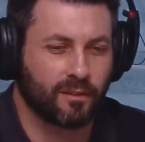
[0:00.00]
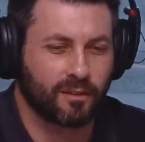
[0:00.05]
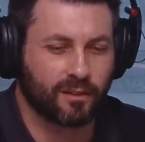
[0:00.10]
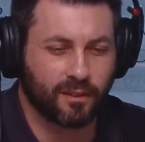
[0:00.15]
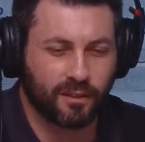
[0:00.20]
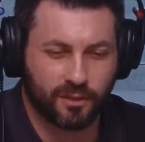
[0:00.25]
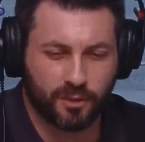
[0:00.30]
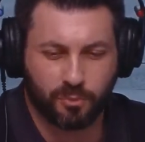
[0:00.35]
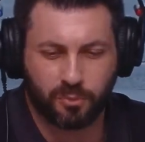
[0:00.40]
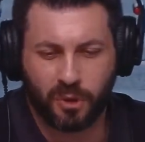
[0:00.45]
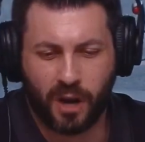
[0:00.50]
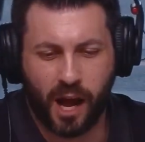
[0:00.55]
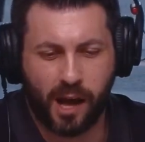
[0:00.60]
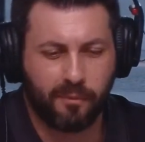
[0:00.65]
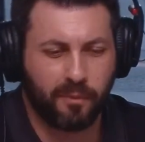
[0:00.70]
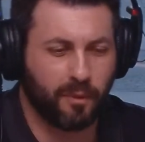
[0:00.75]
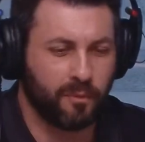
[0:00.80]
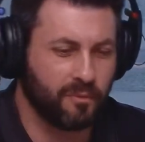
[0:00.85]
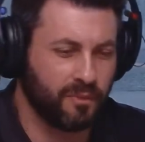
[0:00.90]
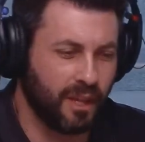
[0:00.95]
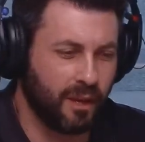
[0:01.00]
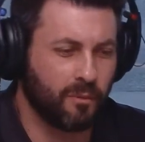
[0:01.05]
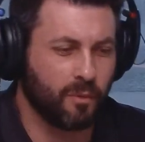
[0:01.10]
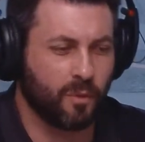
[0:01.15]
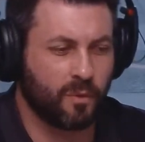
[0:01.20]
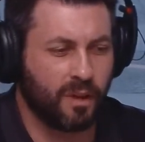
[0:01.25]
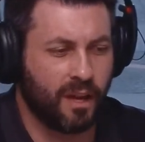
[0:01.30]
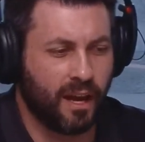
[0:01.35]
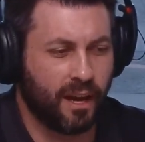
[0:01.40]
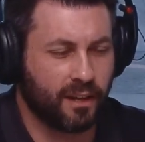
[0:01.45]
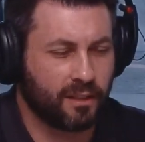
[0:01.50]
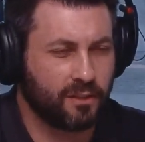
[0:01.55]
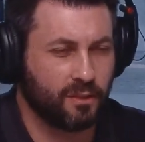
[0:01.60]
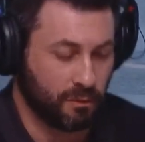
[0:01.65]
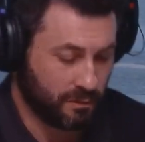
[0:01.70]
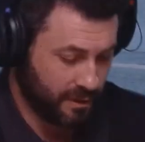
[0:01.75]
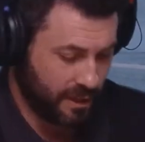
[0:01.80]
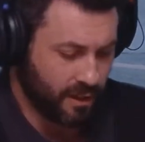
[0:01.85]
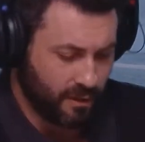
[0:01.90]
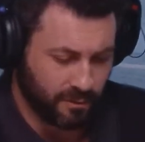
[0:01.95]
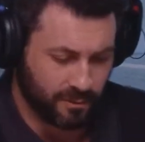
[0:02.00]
there's a problem, then we react to it. Oh,